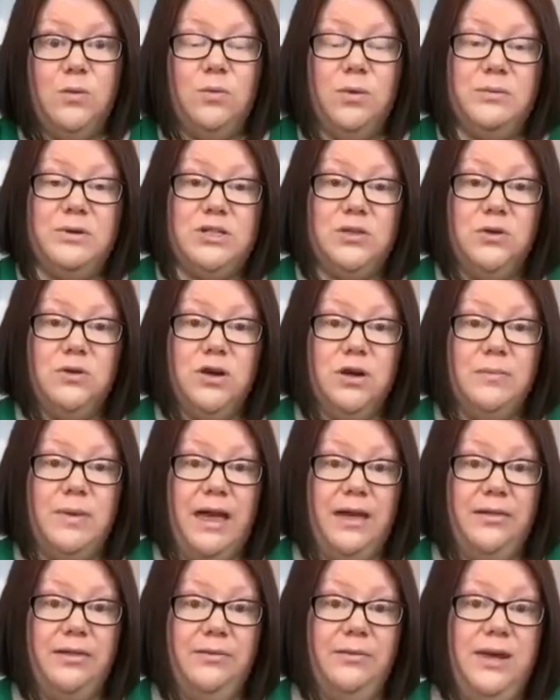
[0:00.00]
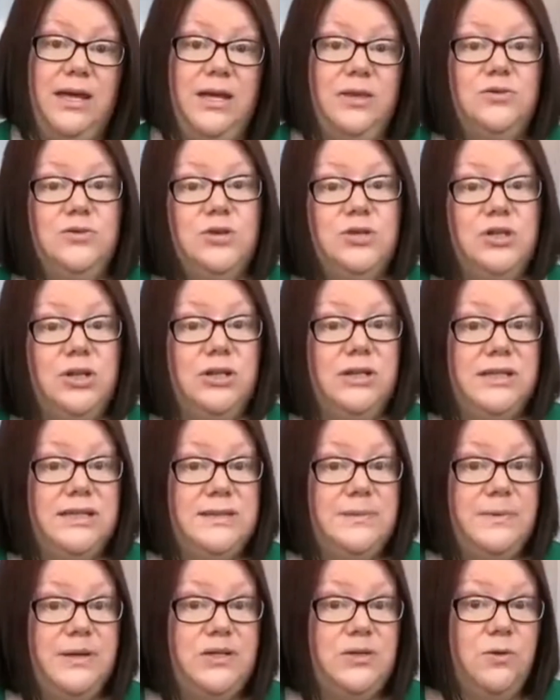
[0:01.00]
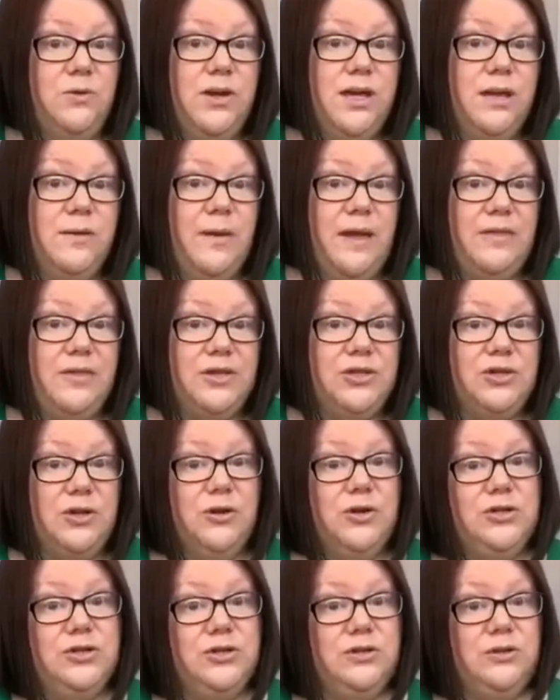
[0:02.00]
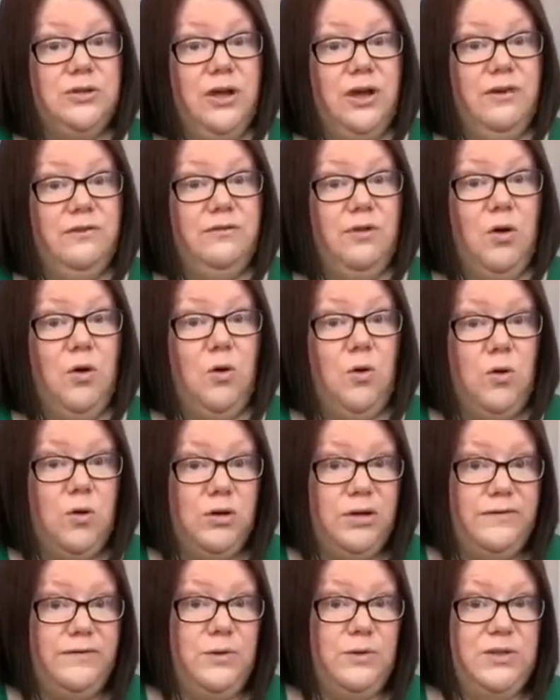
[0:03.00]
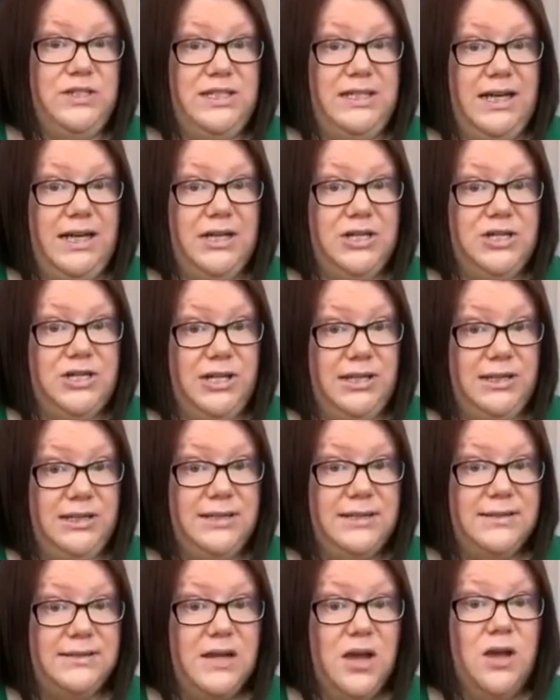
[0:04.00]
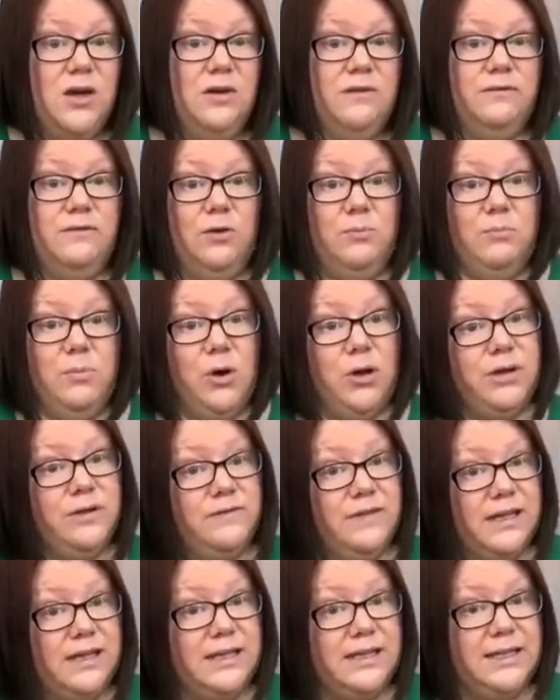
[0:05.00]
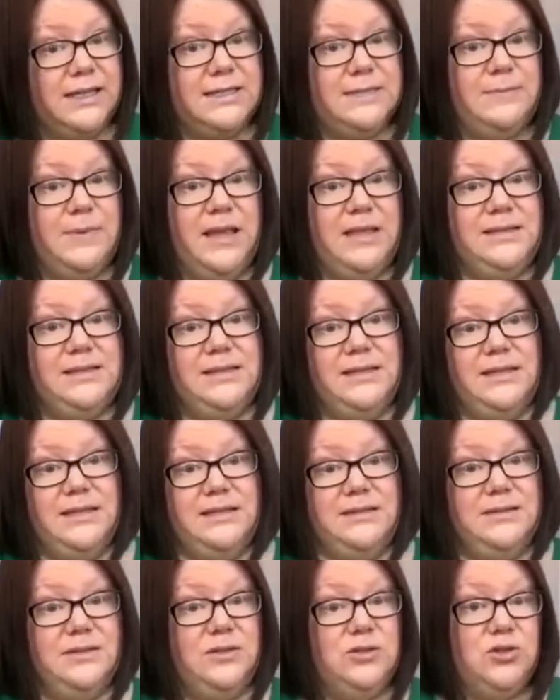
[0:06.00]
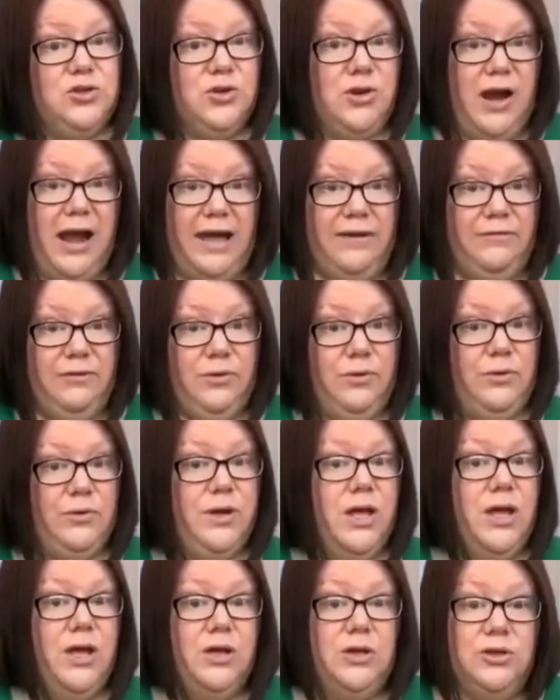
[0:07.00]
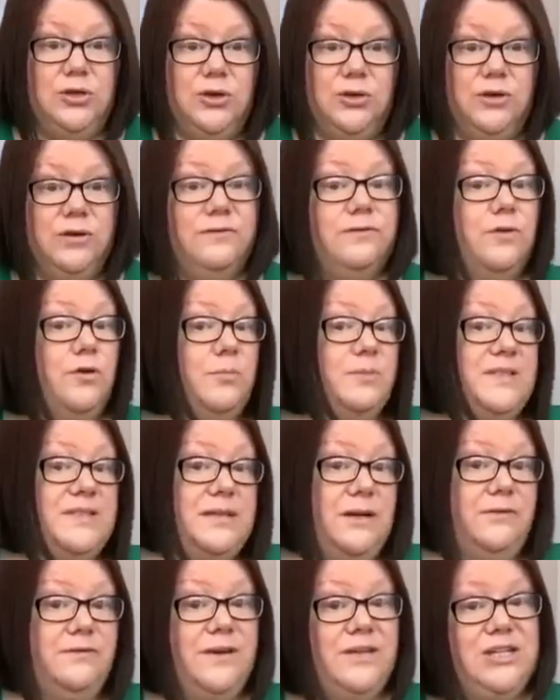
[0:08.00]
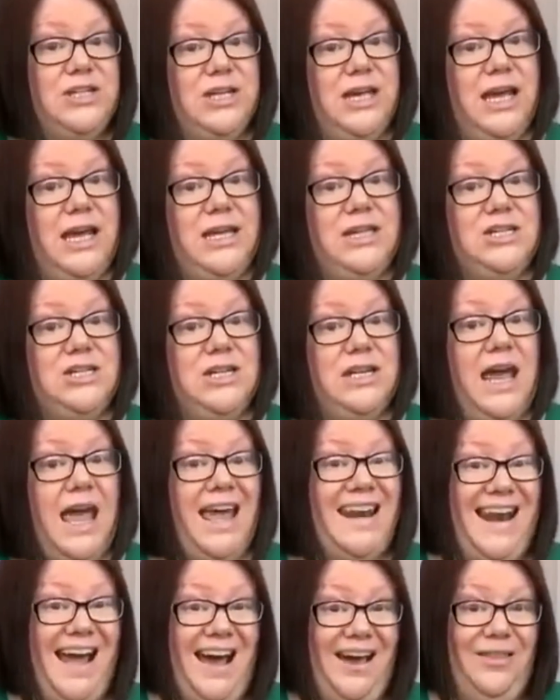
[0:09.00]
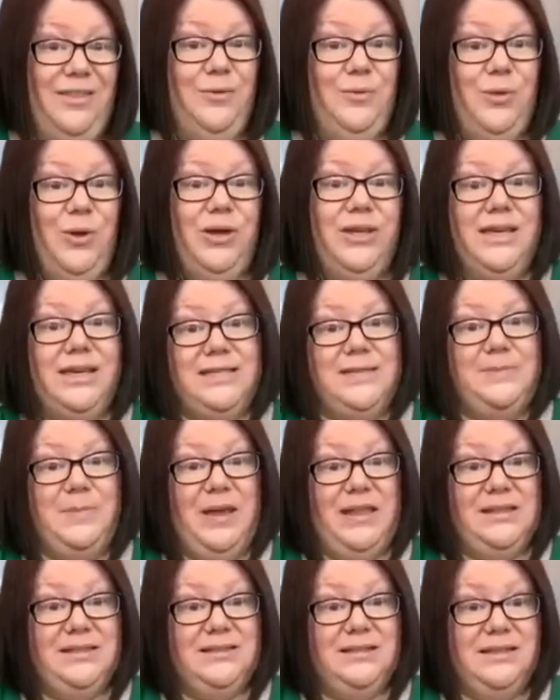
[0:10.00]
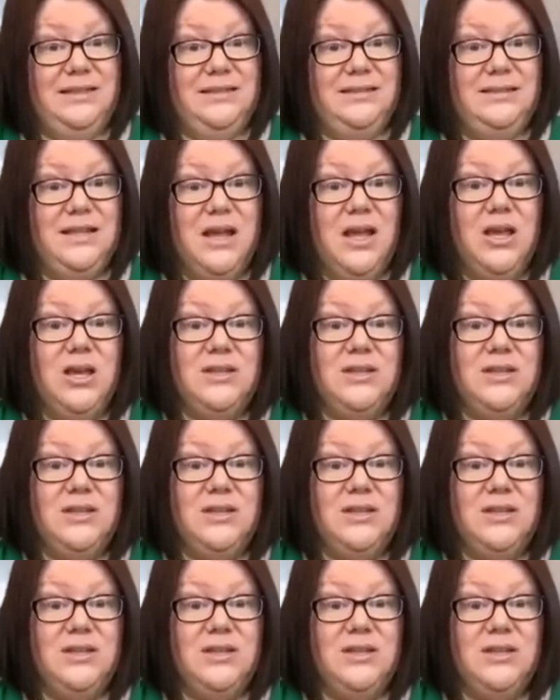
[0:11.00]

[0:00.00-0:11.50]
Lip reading: When we talk about $300, we're talking about the total of all of your deductions for motor vehicle expenses, travel, uniform, self-education, and other work expenses.